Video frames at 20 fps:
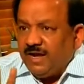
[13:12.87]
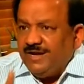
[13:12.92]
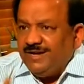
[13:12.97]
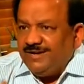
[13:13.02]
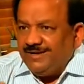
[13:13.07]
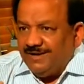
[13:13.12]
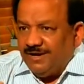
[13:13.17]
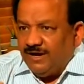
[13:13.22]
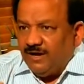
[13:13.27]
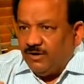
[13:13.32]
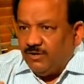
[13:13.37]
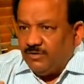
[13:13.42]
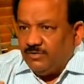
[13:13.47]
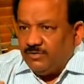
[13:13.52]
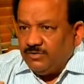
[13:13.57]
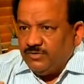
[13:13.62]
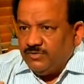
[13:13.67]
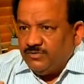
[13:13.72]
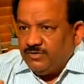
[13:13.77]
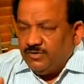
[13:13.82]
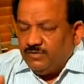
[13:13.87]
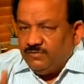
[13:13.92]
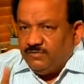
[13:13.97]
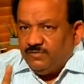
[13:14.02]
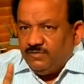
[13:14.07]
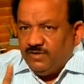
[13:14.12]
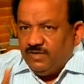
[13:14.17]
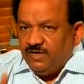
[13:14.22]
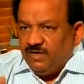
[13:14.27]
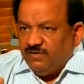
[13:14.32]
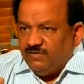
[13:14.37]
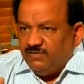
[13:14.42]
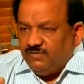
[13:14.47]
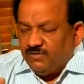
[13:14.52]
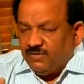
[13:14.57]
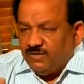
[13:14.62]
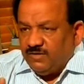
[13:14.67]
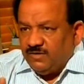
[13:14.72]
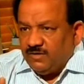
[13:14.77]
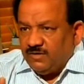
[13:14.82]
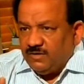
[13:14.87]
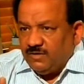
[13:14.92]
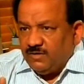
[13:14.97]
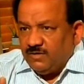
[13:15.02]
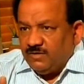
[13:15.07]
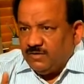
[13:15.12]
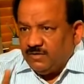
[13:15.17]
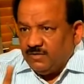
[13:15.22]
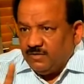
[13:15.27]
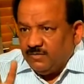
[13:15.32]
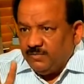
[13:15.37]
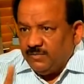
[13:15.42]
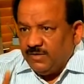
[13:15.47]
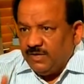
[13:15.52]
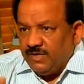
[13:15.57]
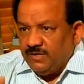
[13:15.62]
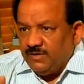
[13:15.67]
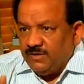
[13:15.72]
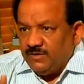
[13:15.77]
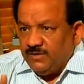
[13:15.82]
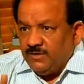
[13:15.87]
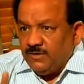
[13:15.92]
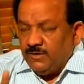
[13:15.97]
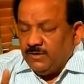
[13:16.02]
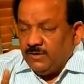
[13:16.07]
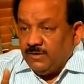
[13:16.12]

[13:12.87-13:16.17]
Right now, you see, we have uh, uh, made